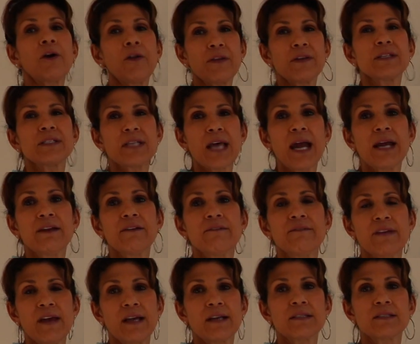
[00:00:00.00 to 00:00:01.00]
are the side
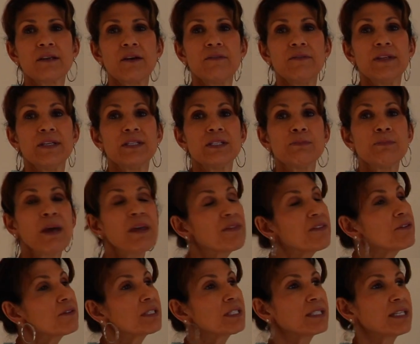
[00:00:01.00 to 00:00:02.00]
effects of these
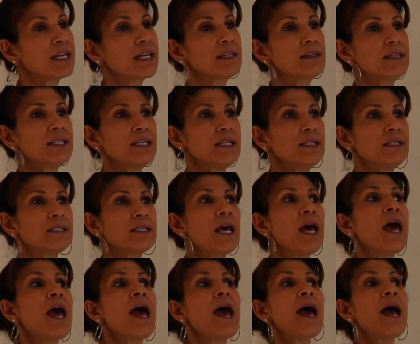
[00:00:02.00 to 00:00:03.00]
methylxanthines,
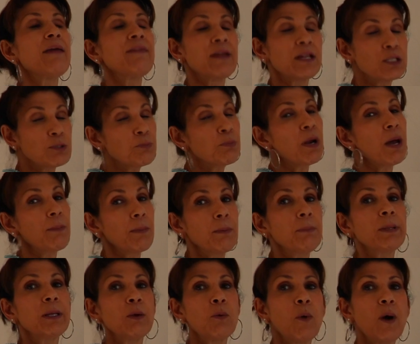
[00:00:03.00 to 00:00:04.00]
and that's
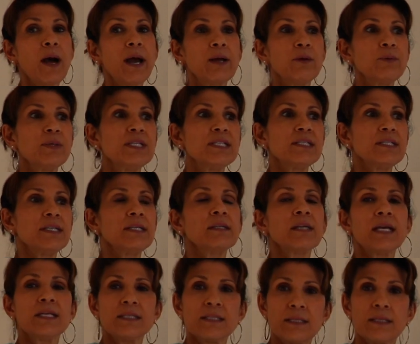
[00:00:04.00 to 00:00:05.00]
probably why we see
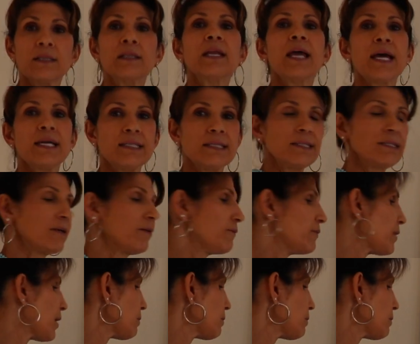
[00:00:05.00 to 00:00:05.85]
less and less of